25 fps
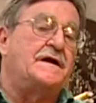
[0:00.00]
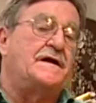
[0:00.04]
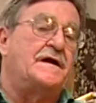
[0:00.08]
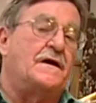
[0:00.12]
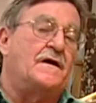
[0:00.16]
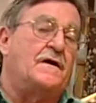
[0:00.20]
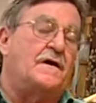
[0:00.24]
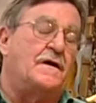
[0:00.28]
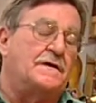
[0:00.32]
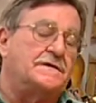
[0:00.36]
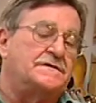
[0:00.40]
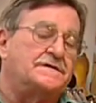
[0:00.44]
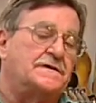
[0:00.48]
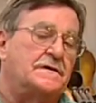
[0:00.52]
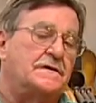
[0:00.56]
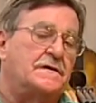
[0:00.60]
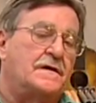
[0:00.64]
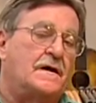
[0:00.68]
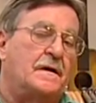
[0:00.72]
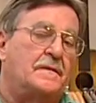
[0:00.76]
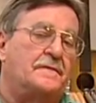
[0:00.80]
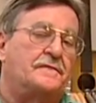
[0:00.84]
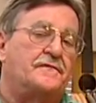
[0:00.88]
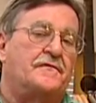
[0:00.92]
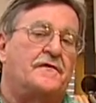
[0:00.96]
Can also
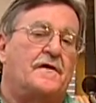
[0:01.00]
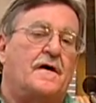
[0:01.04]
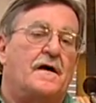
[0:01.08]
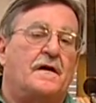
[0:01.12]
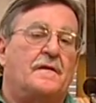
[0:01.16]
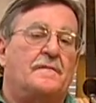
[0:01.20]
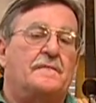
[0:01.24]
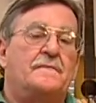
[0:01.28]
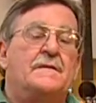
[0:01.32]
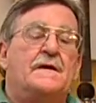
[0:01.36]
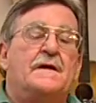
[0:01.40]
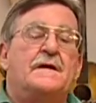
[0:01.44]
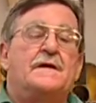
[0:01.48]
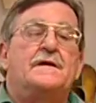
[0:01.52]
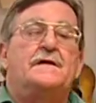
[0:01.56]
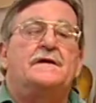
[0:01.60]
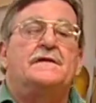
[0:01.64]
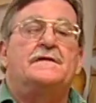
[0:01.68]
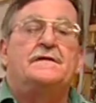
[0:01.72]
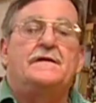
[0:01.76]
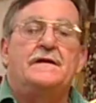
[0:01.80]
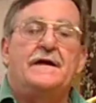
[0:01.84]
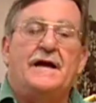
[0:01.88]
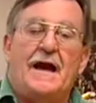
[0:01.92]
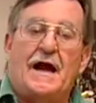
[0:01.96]
come from
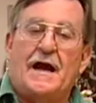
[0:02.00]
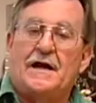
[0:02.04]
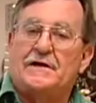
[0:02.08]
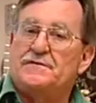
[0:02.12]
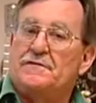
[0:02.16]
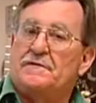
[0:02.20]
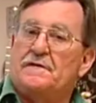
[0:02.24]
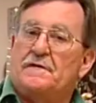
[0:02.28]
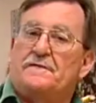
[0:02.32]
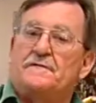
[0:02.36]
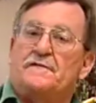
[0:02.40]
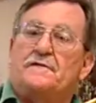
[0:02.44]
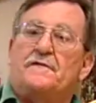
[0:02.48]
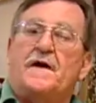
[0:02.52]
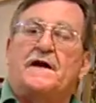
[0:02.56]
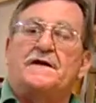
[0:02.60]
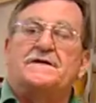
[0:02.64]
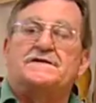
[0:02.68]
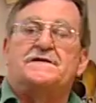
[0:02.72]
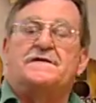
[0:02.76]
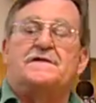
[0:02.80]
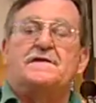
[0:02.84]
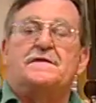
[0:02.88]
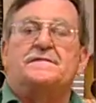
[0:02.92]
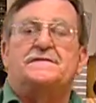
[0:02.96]
the actual
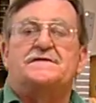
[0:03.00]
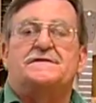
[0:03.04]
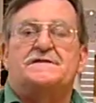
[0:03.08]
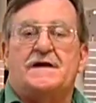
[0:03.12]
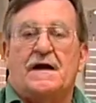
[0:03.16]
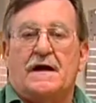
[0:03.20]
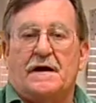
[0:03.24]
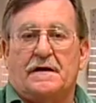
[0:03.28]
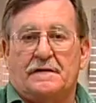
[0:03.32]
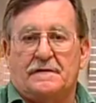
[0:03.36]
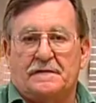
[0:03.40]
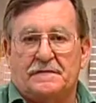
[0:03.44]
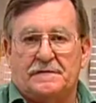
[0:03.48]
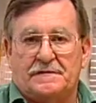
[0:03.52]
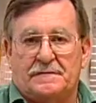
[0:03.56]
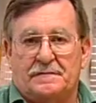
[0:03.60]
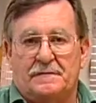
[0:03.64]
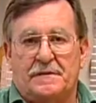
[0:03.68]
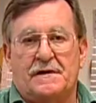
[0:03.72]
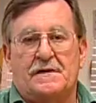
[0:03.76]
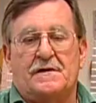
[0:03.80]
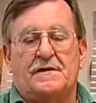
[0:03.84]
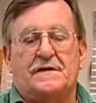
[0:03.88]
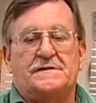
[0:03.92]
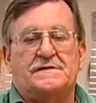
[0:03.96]
frets themselves,
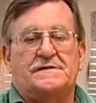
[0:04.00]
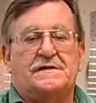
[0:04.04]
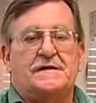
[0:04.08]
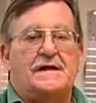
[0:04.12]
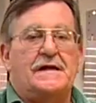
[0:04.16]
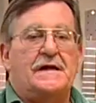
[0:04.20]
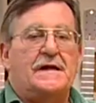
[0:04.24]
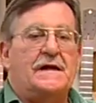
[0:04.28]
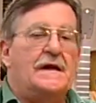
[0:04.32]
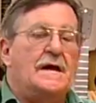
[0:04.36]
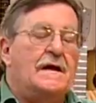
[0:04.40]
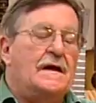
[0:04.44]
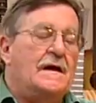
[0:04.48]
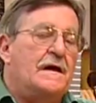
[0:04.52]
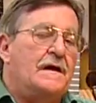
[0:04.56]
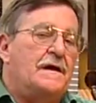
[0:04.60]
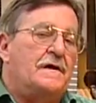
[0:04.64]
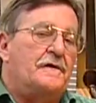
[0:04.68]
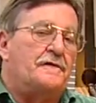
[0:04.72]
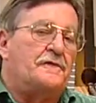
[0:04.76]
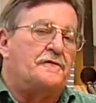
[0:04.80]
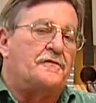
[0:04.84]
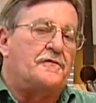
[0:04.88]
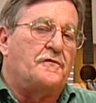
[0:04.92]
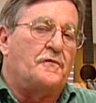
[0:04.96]
because the
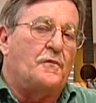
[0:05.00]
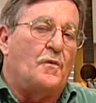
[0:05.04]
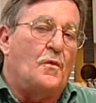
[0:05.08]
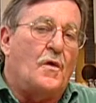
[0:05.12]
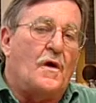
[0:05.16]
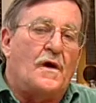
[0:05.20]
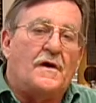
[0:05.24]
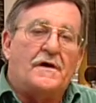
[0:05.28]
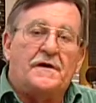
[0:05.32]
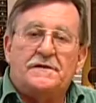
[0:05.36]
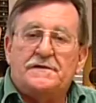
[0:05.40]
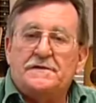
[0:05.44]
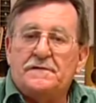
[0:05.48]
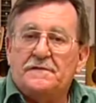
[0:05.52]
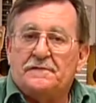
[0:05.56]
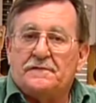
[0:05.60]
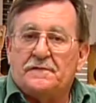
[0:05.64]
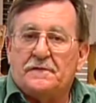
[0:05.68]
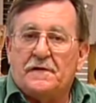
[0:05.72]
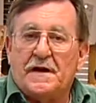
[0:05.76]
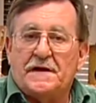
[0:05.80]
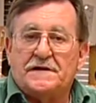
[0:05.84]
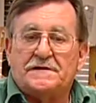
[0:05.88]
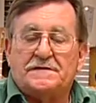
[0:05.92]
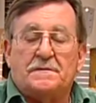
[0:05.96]
1 or 2
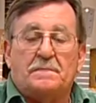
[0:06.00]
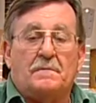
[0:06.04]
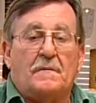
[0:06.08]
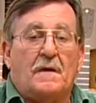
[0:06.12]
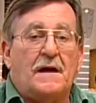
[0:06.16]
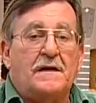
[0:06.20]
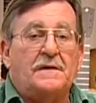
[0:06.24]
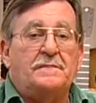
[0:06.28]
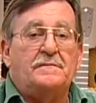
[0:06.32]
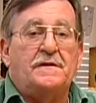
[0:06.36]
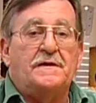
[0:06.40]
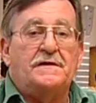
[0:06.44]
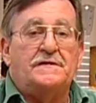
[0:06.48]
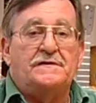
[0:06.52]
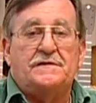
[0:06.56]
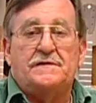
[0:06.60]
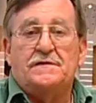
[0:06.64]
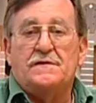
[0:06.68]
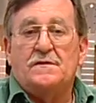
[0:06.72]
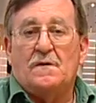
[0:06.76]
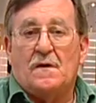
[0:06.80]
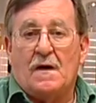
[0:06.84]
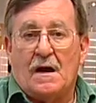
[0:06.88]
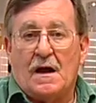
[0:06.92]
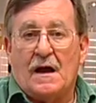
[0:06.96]
frets might be
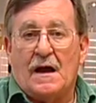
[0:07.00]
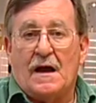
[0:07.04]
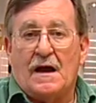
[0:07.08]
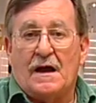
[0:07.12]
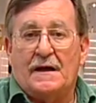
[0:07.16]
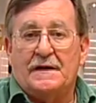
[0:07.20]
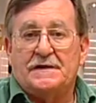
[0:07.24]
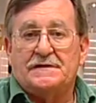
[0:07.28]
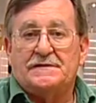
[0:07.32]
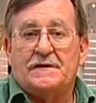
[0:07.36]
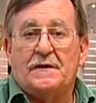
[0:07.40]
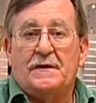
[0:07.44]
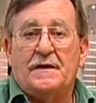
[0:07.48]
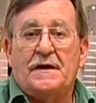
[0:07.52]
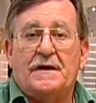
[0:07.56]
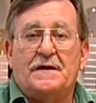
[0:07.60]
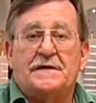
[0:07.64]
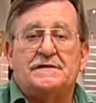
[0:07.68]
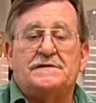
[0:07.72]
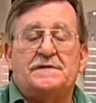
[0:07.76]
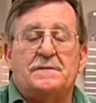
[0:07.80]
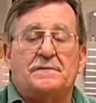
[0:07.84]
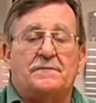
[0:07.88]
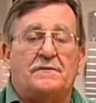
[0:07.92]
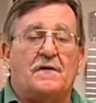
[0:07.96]
too high. So
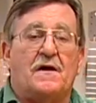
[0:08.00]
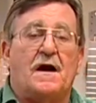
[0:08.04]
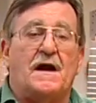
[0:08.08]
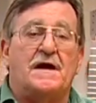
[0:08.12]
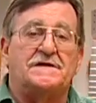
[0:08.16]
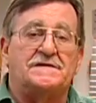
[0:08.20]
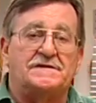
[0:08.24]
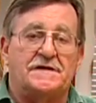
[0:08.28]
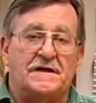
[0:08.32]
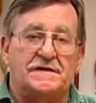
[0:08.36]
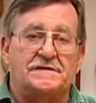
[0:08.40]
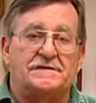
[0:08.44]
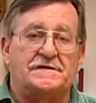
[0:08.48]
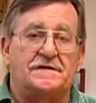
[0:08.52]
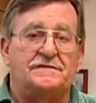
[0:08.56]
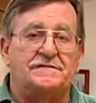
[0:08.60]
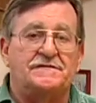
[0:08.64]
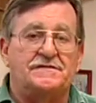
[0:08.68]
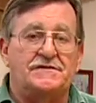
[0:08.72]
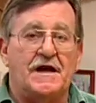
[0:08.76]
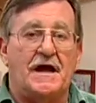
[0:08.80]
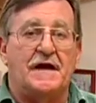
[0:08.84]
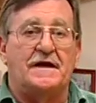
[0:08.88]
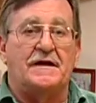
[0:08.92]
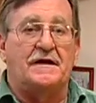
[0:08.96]
here's the process of
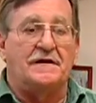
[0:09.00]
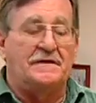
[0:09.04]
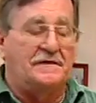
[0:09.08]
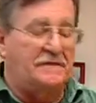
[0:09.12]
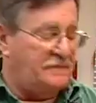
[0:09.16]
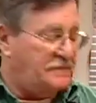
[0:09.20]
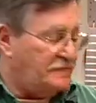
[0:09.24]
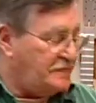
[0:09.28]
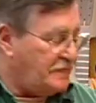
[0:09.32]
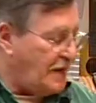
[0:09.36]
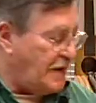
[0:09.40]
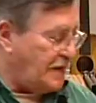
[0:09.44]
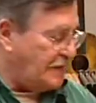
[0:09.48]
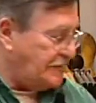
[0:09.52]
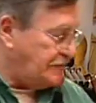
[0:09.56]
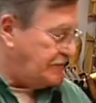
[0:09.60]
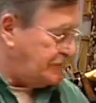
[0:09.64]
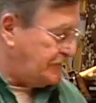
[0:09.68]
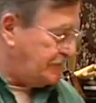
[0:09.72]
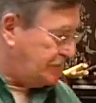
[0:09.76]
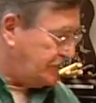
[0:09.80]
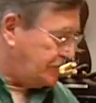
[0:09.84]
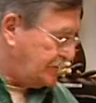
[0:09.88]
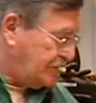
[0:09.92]
checking the frets.